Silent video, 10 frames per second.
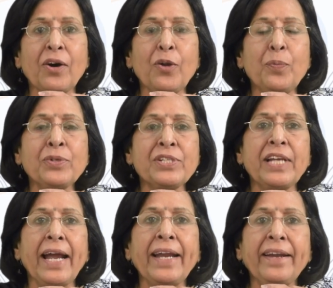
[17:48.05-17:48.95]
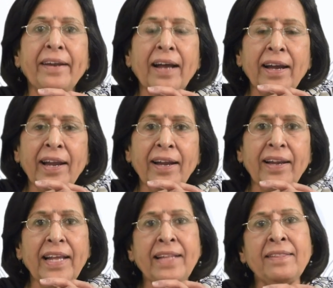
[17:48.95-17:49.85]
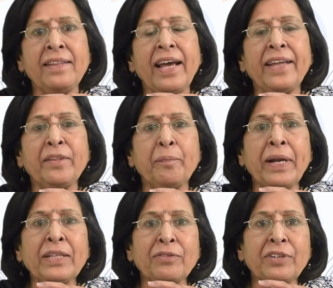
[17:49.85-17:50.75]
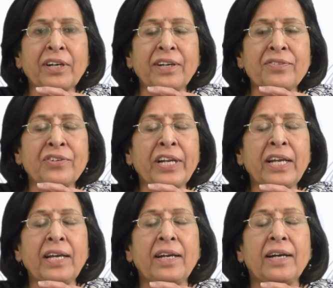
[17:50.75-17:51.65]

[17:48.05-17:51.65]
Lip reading: almost in the entire length and breadth of the country